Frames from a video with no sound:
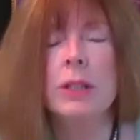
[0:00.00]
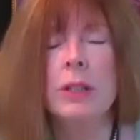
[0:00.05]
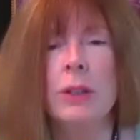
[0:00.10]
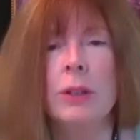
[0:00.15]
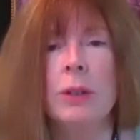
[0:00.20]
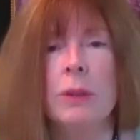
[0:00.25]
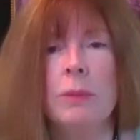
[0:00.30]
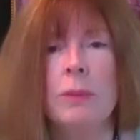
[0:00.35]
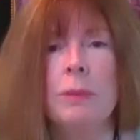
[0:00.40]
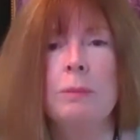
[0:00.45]

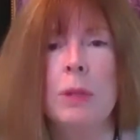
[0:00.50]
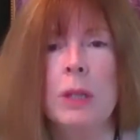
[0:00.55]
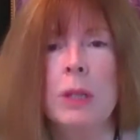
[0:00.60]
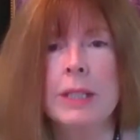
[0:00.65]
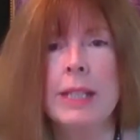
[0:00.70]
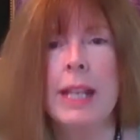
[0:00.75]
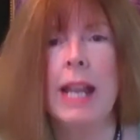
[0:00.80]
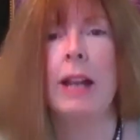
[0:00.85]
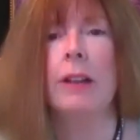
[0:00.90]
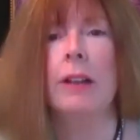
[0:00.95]
your book
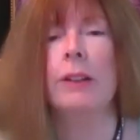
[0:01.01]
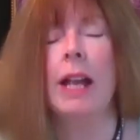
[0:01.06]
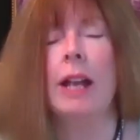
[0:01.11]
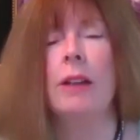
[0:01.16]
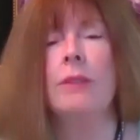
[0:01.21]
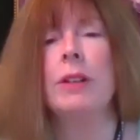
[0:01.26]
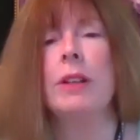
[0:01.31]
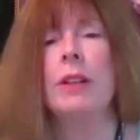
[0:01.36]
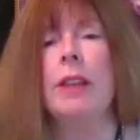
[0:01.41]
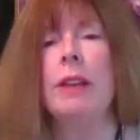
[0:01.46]
down
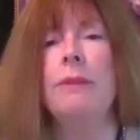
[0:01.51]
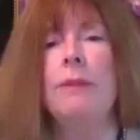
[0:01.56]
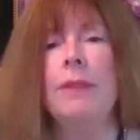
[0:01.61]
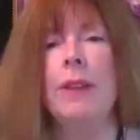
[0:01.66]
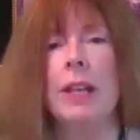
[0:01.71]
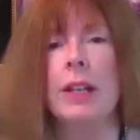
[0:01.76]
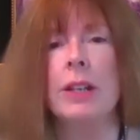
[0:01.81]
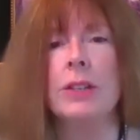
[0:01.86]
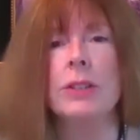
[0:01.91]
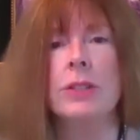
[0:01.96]
after they
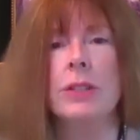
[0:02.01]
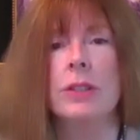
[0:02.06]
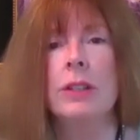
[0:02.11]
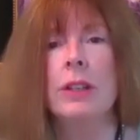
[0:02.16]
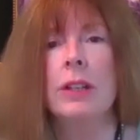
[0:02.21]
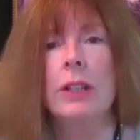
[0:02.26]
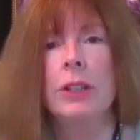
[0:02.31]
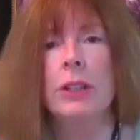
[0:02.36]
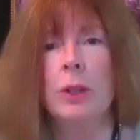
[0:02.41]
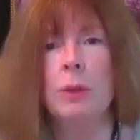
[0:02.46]
finished
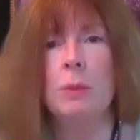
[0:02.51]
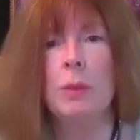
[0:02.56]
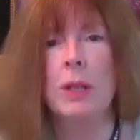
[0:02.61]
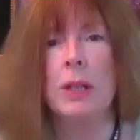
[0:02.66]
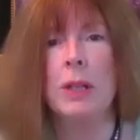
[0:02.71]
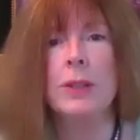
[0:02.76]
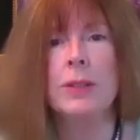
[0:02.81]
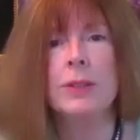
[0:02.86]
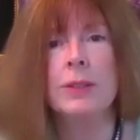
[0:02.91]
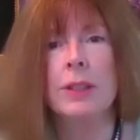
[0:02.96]
your
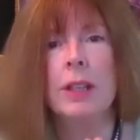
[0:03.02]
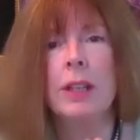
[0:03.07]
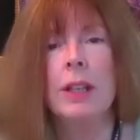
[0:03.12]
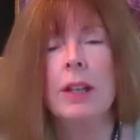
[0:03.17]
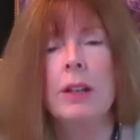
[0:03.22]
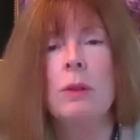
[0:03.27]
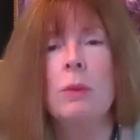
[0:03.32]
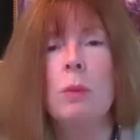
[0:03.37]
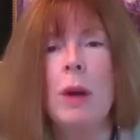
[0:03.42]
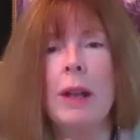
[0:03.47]
books,
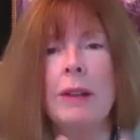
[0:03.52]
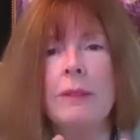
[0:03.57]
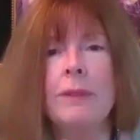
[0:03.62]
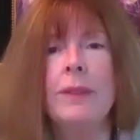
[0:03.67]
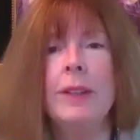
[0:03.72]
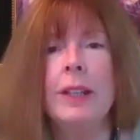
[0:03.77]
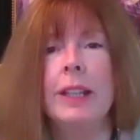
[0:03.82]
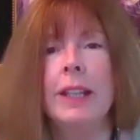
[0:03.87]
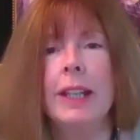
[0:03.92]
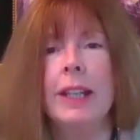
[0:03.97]
what
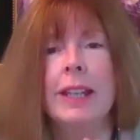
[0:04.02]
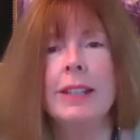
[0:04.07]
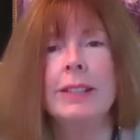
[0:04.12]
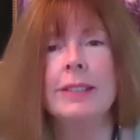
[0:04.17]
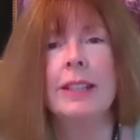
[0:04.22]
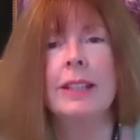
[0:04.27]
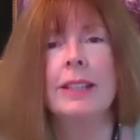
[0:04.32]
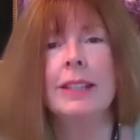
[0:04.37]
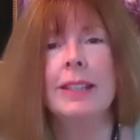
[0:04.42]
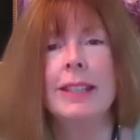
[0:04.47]
feeling is
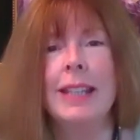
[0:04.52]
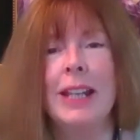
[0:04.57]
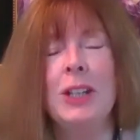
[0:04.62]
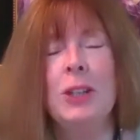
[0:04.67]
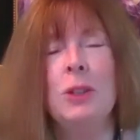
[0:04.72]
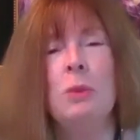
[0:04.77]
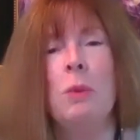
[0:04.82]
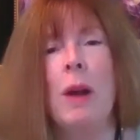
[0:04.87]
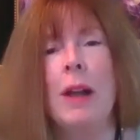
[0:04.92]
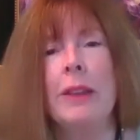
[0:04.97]
it that
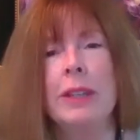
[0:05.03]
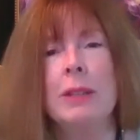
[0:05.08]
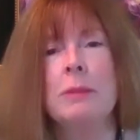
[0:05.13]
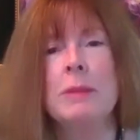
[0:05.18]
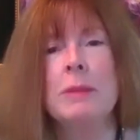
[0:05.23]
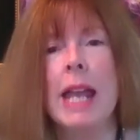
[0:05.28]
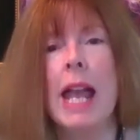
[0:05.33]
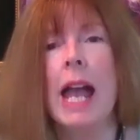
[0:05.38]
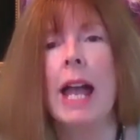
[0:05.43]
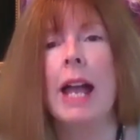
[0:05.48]
you want them
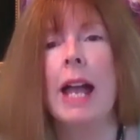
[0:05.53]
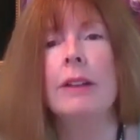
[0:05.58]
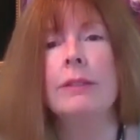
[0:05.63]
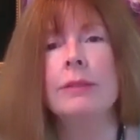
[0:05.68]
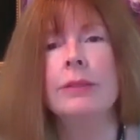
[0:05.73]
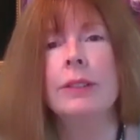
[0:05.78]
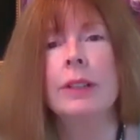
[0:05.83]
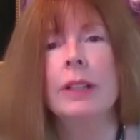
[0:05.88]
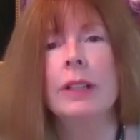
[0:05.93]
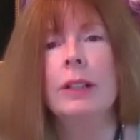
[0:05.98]
to have
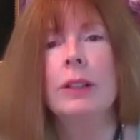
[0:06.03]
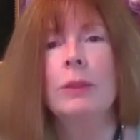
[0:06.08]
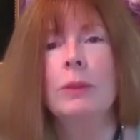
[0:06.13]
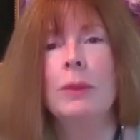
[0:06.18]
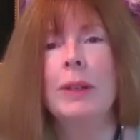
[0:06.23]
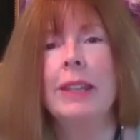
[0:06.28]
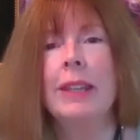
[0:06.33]
when